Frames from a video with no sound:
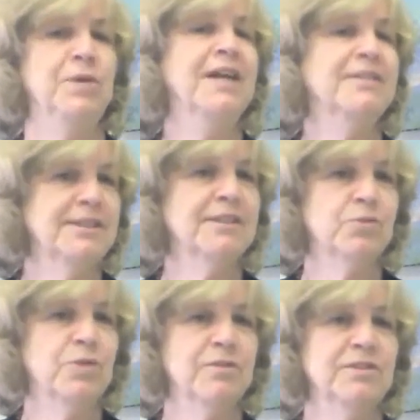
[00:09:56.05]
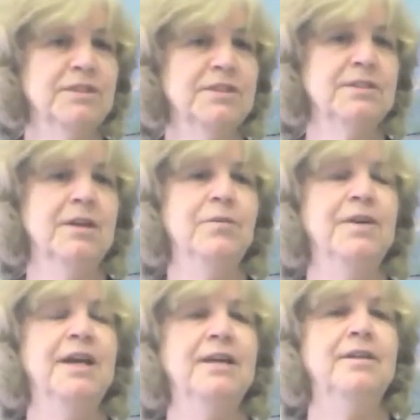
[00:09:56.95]
We had 6 references that we
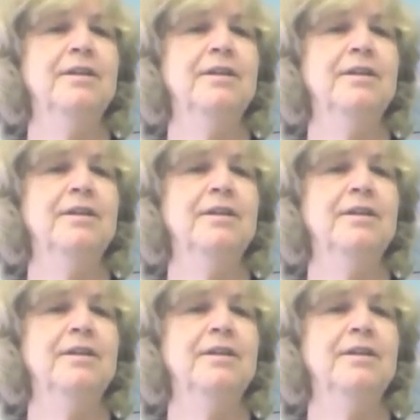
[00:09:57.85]
had